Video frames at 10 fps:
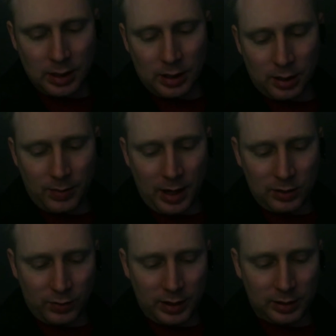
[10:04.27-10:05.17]
Her mind
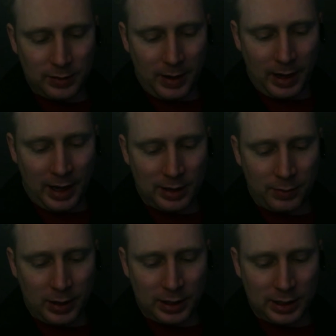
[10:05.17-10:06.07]
reeled about how to
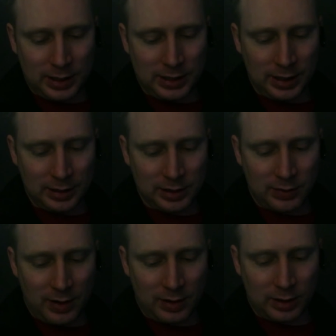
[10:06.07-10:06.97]
break the details
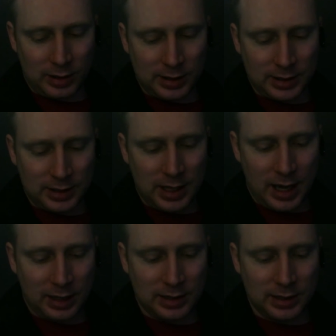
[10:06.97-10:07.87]
surrounding Arius' death
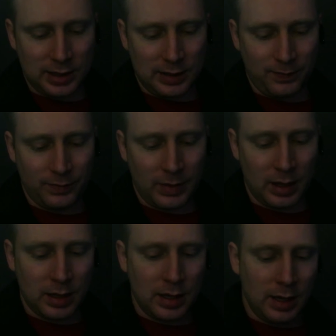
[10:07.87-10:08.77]
to Zin.
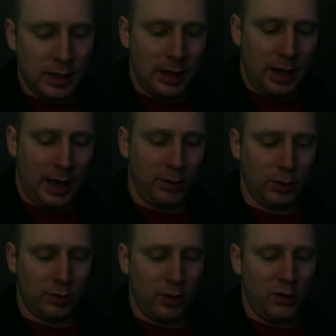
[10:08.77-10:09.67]
How would
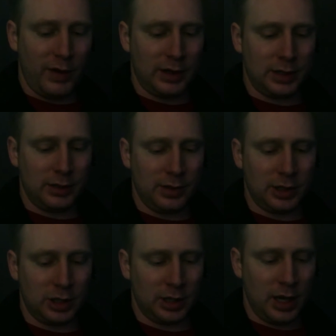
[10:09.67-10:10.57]
Rovender do it,
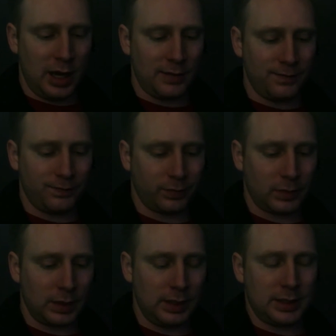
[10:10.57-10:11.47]
she thought.
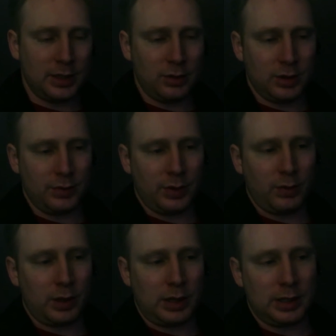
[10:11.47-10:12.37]
He's so good with
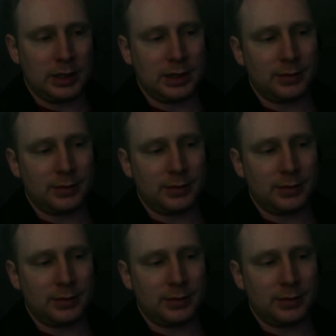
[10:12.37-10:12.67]
words.